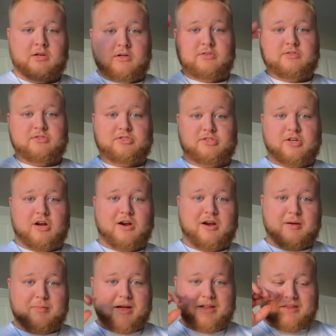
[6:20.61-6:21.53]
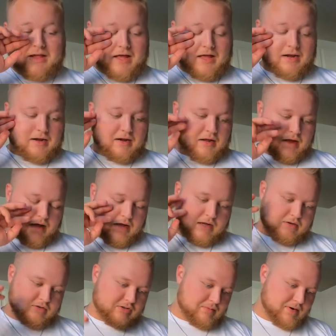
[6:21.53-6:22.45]
Sorry about
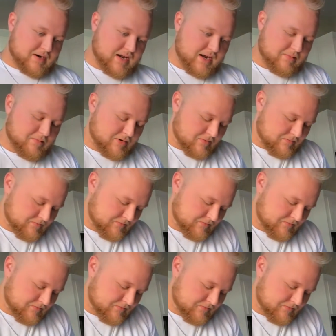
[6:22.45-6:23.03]
that. Dropped my camera.